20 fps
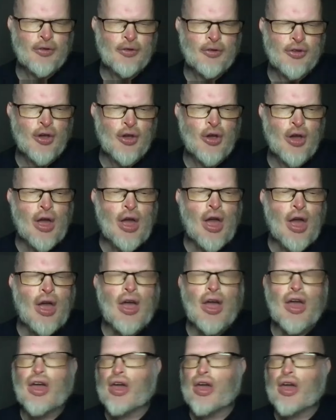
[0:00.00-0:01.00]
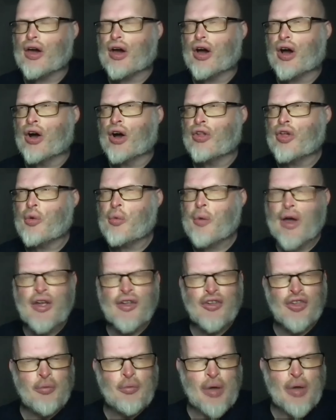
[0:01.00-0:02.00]
So are there
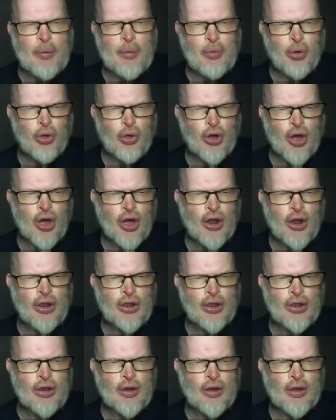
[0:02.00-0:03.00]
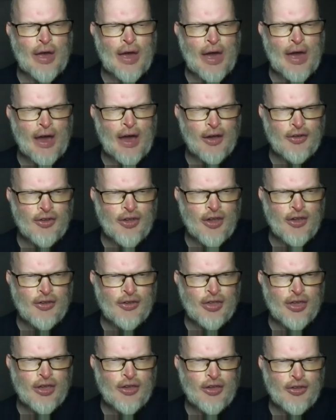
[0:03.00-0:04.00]
ways that people can access
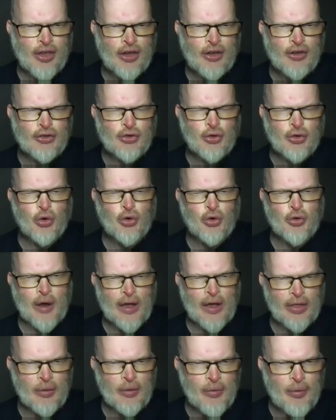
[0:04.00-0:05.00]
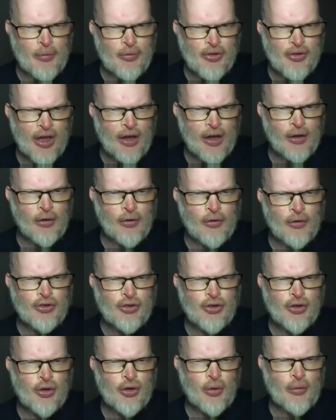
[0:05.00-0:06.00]
these things or create them
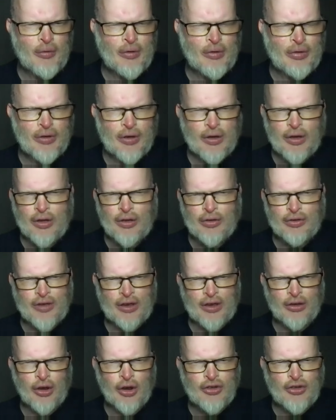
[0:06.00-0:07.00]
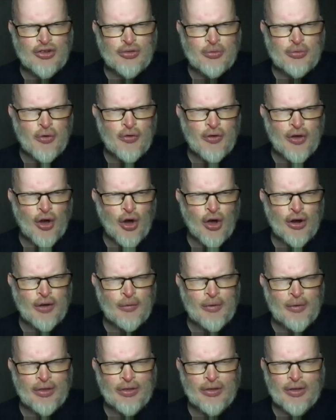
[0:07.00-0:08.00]
themselves? Or I mean, technology is moving on. I
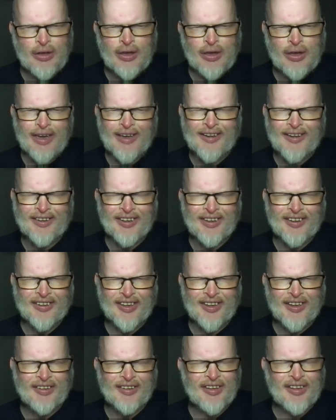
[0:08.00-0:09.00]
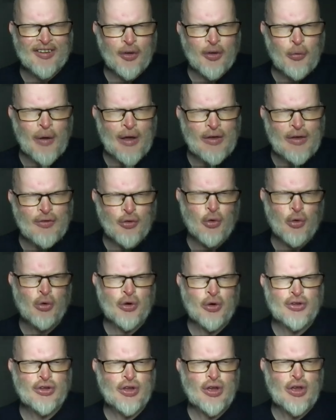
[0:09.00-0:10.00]
mean, is this is this a way
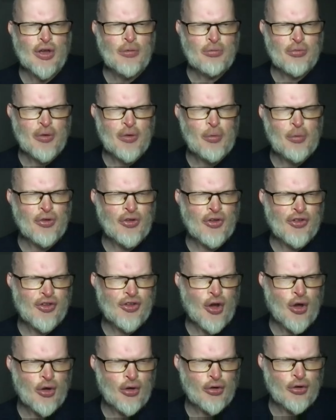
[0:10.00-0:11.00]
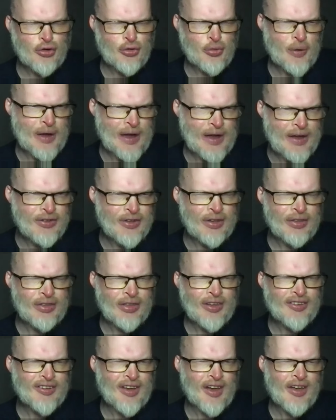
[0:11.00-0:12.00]
forward? people to start creating
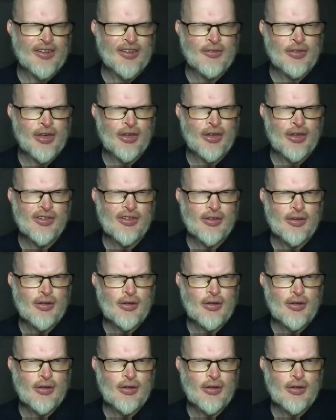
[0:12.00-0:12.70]
these kinds of things?